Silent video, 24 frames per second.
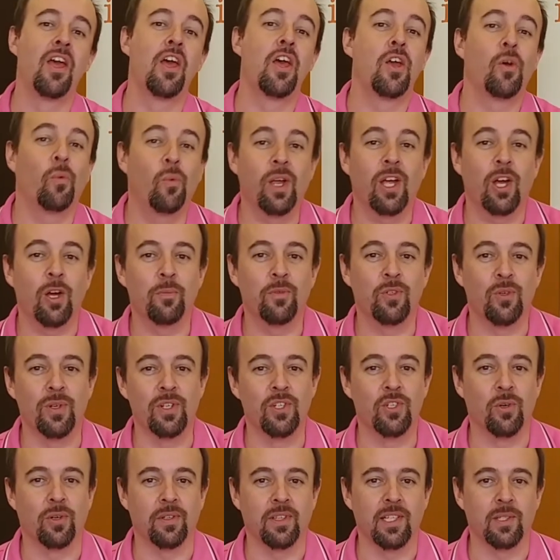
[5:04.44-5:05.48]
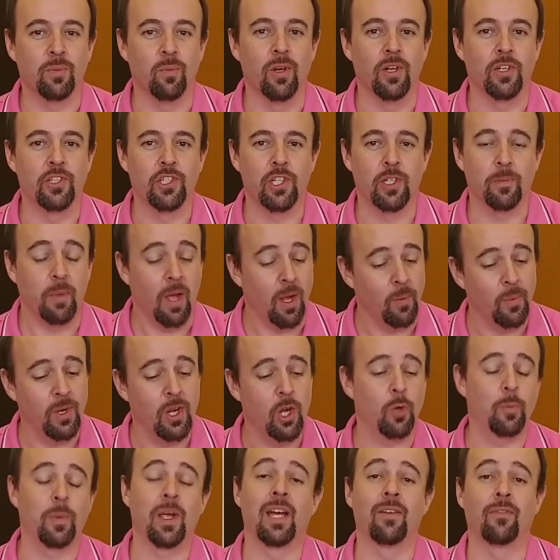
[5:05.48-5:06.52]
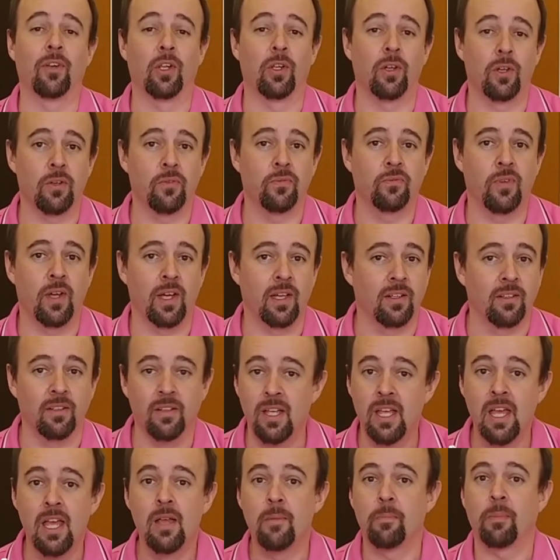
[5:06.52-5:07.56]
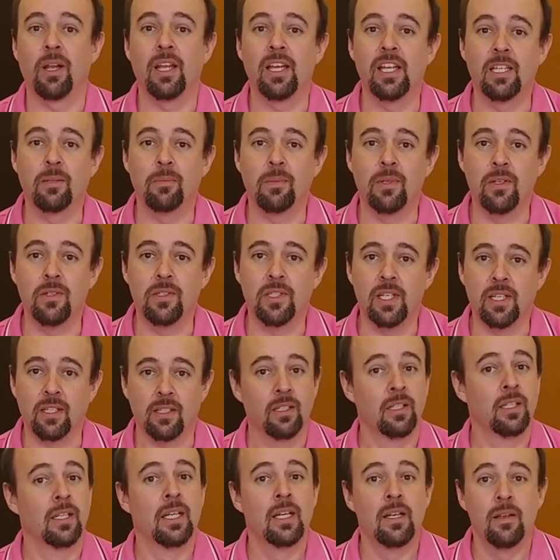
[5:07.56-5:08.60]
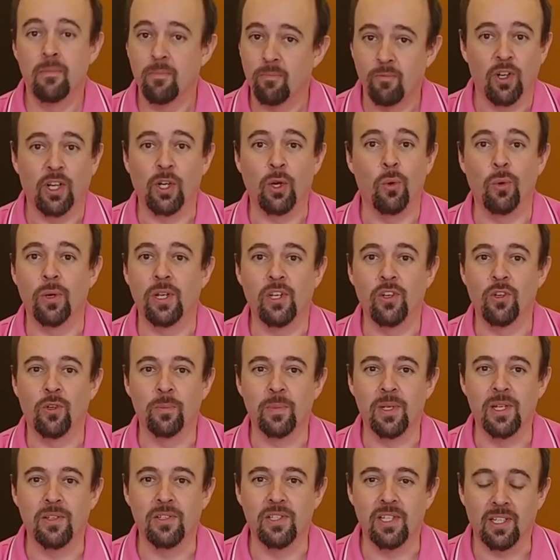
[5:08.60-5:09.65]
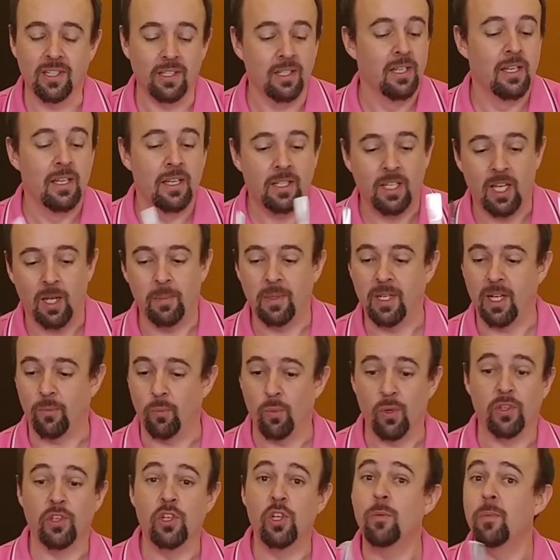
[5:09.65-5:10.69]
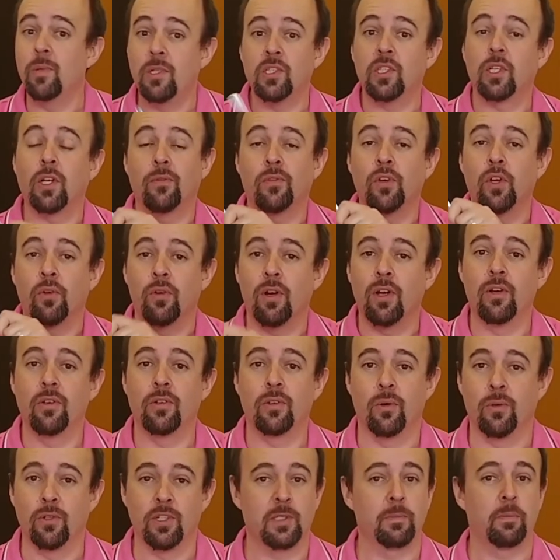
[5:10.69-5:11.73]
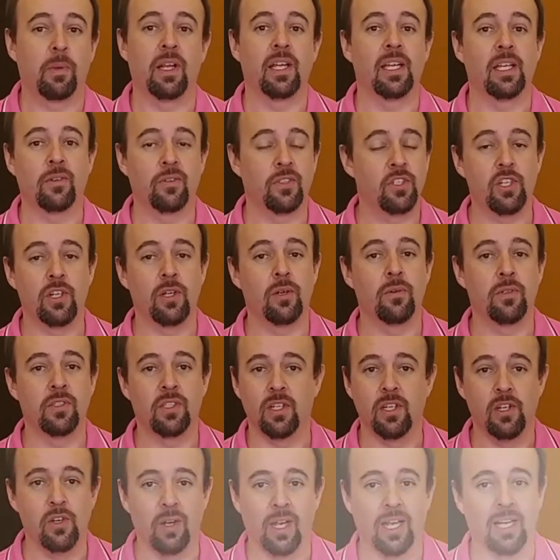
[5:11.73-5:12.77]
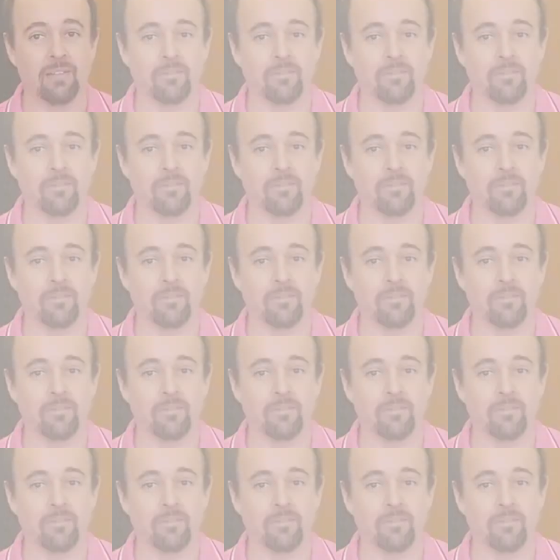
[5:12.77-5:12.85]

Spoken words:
We hope you enjoyed this workshop, and we hope you have a lot of fun playing music, recording your music, coming up with new music of your own, or just playing the tunes that you love.